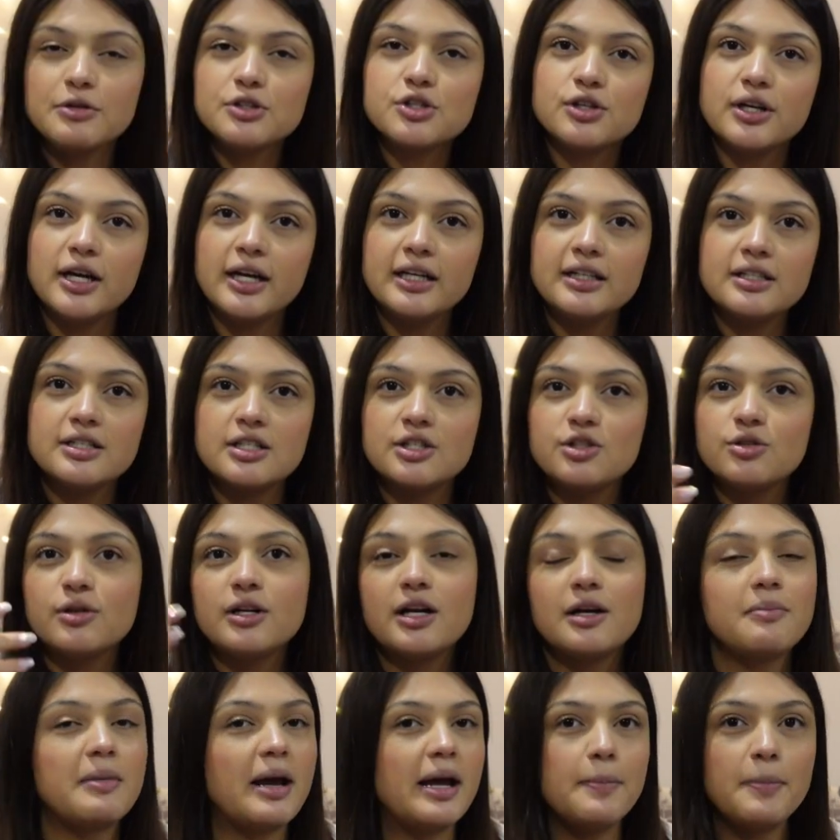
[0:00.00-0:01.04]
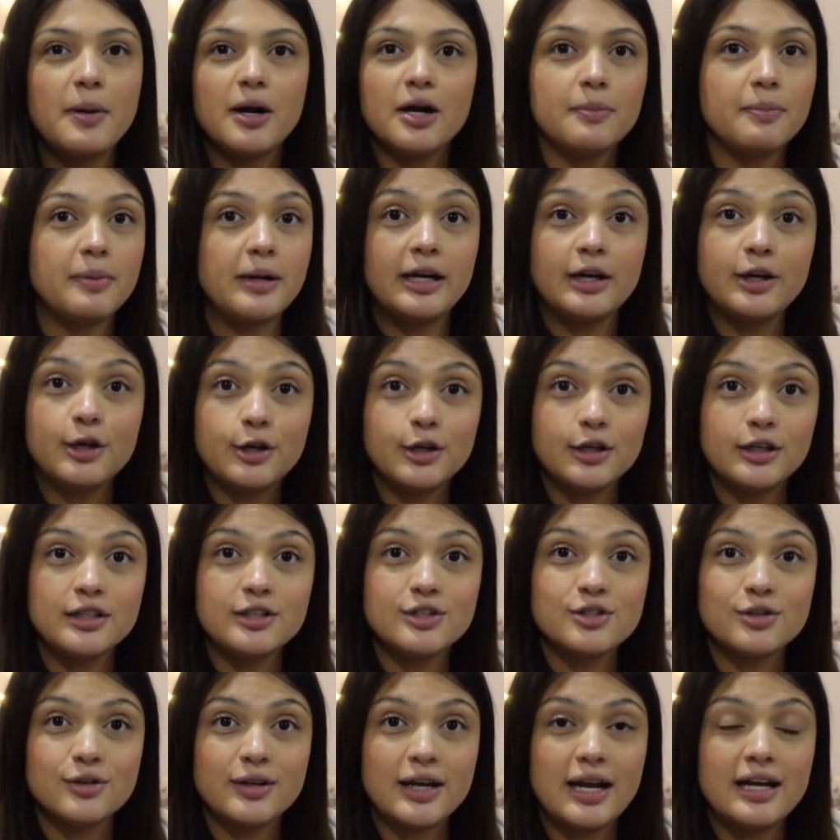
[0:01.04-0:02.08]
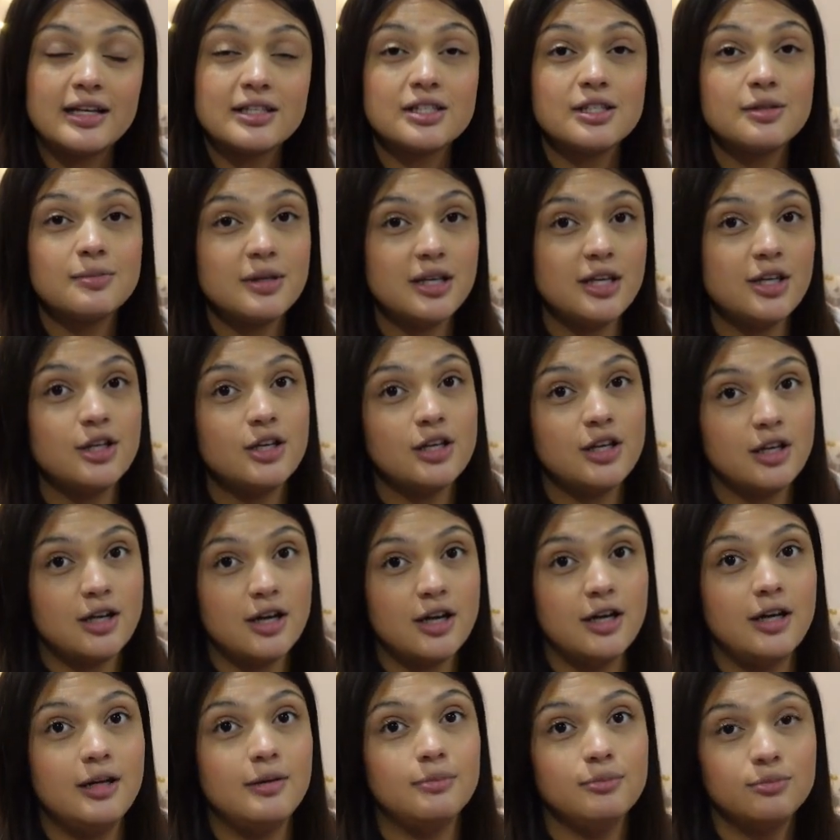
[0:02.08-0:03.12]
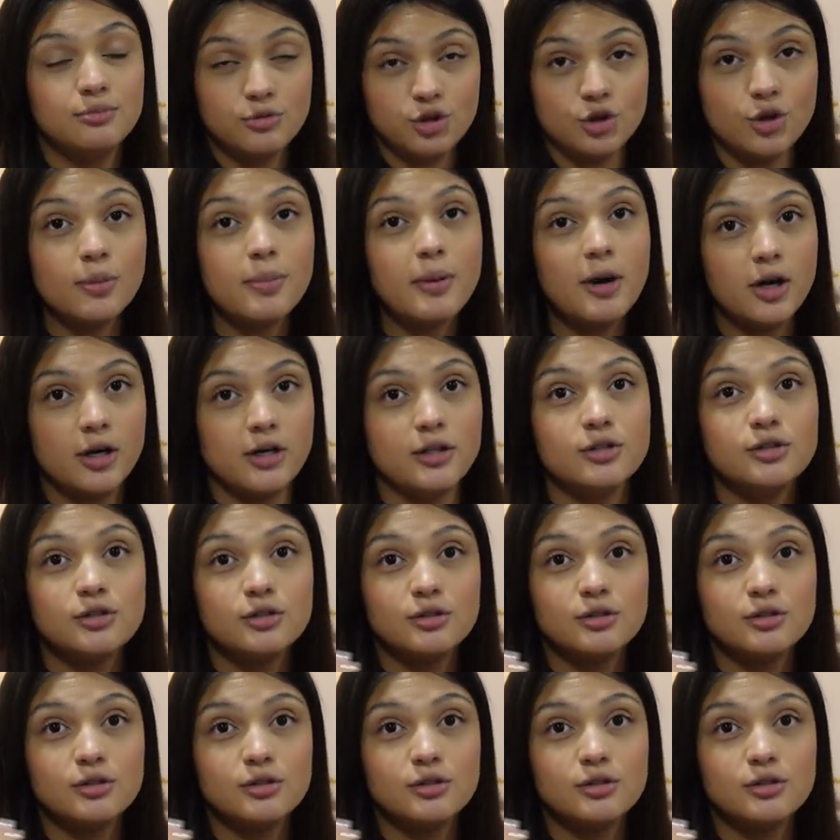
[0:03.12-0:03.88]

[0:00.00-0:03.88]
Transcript: was trying to do it on my part, but I couldn't, so it has to be um, your part.